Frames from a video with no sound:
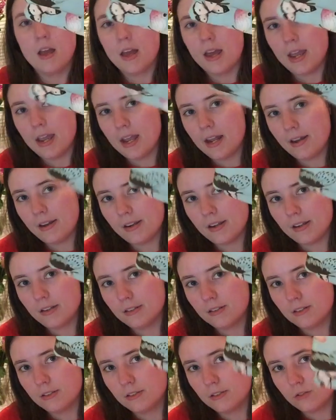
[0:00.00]
And
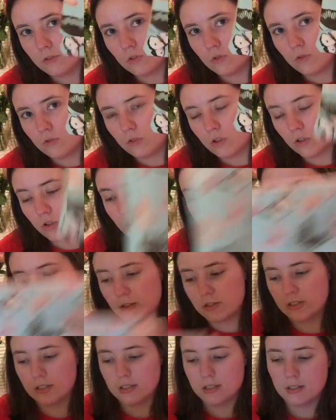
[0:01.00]
notion
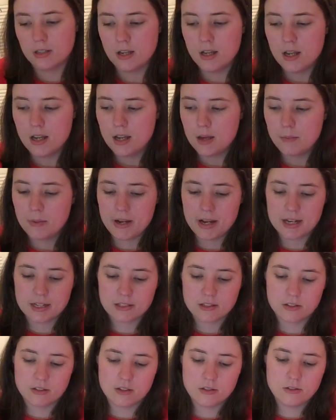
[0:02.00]
pouches. But yeah,
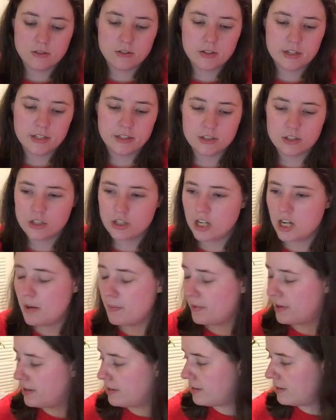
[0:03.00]
so those are in the shop,
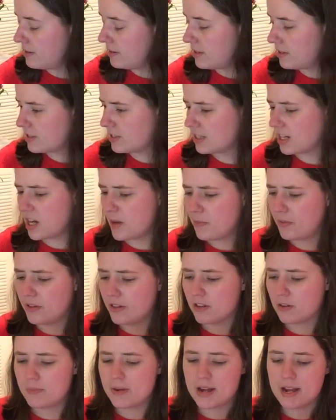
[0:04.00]
and there's a couple
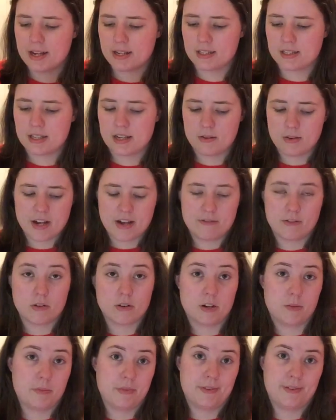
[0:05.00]
other bags that have
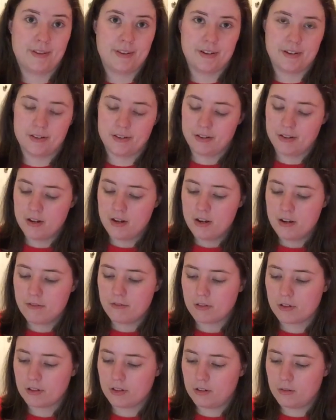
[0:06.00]
already been there
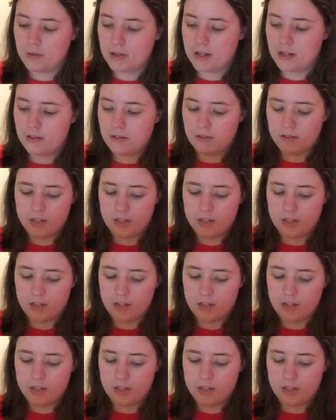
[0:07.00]
for a little while.